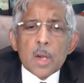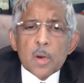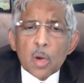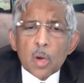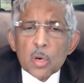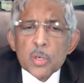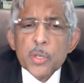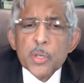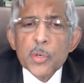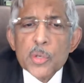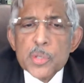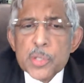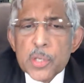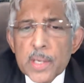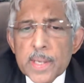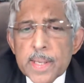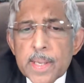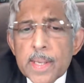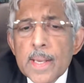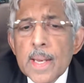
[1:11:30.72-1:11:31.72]
Not
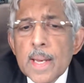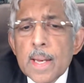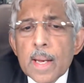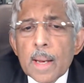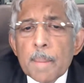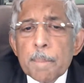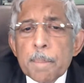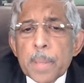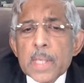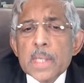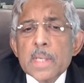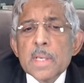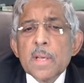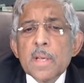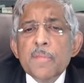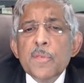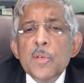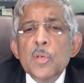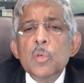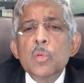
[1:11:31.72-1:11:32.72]
usually. But
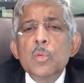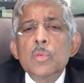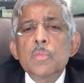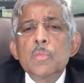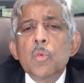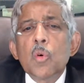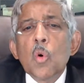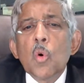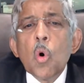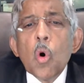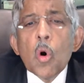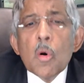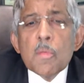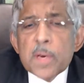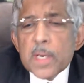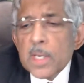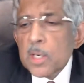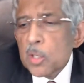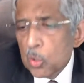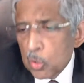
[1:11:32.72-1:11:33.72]
if you
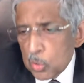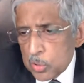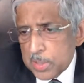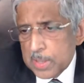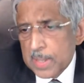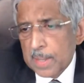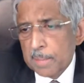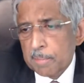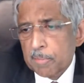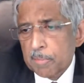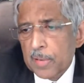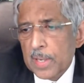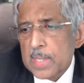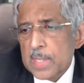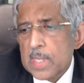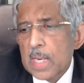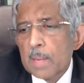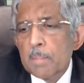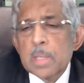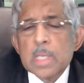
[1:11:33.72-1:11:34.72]
overuse them, for
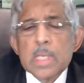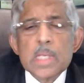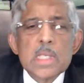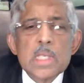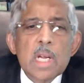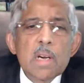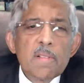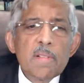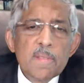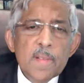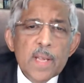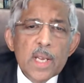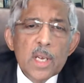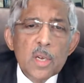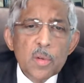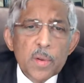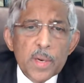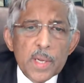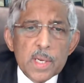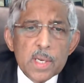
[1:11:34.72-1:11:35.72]
example, the
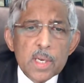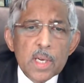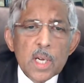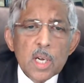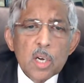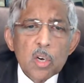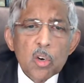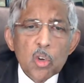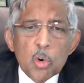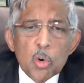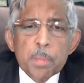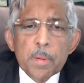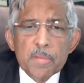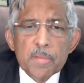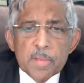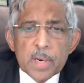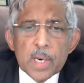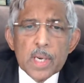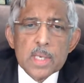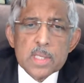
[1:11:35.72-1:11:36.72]
sulfonylurea group
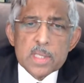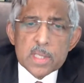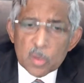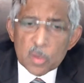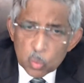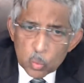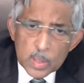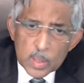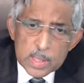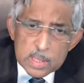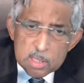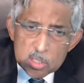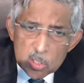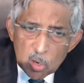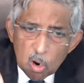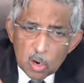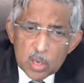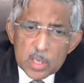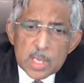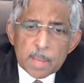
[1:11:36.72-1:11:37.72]
of drugs works
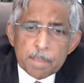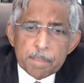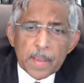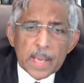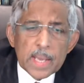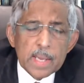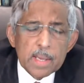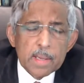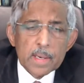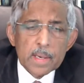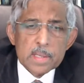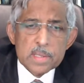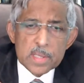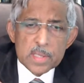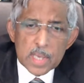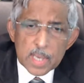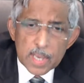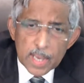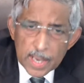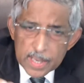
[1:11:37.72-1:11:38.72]
on the pancreas
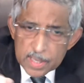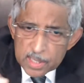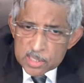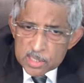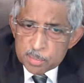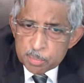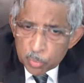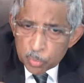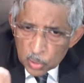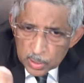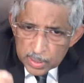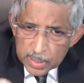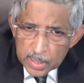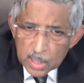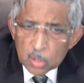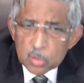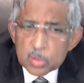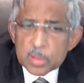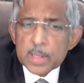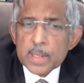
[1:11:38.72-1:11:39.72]
and it's pulling
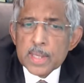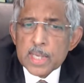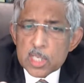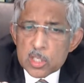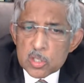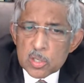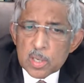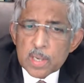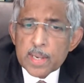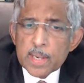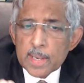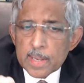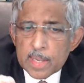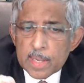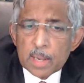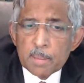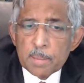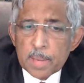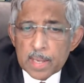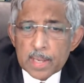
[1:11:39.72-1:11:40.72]
out the insulin
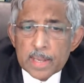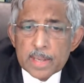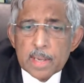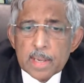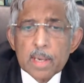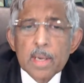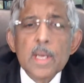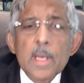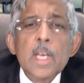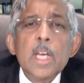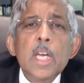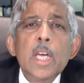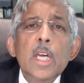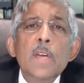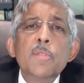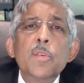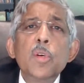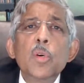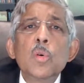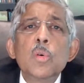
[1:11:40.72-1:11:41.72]
little by little.
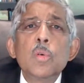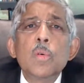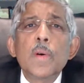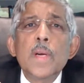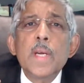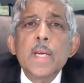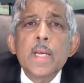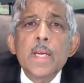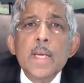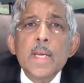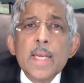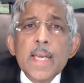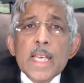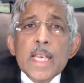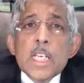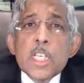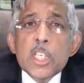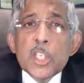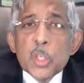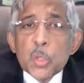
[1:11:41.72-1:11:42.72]
If you
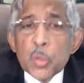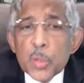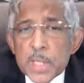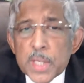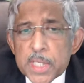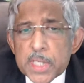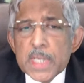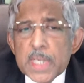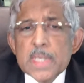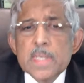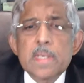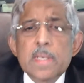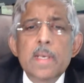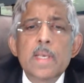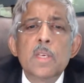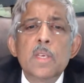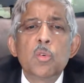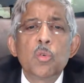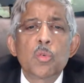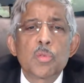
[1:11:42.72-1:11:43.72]

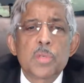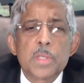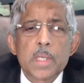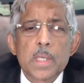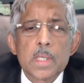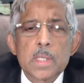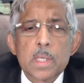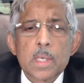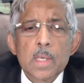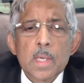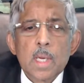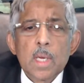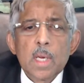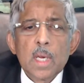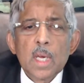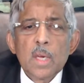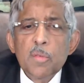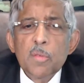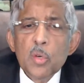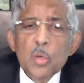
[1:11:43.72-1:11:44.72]
injudiciously use it,
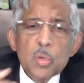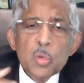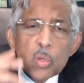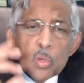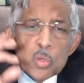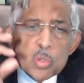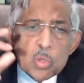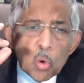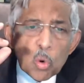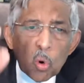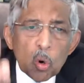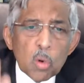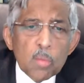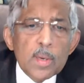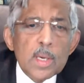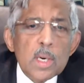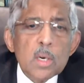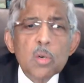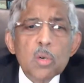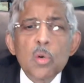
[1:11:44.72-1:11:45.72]
if you use
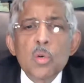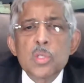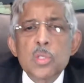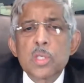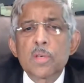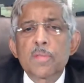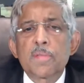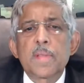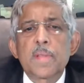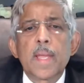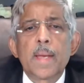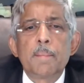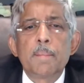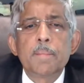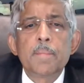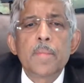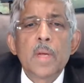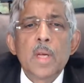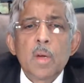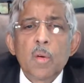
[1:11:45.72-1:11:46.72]
overdose of
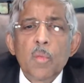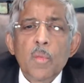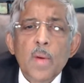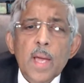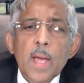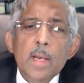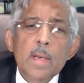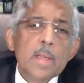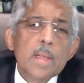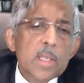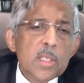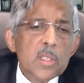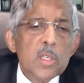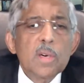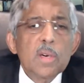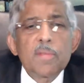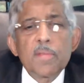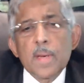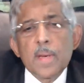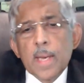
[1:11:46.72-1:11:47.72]
them, and
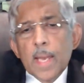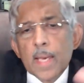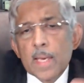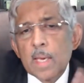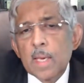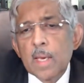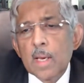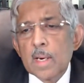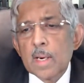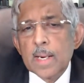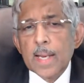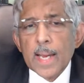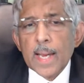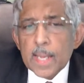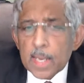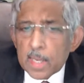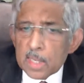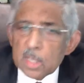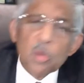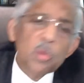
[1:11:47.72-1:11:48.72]
instead of taking a
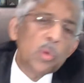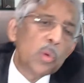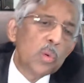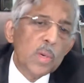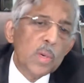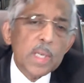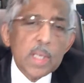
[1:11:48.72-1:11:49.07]
diet, now you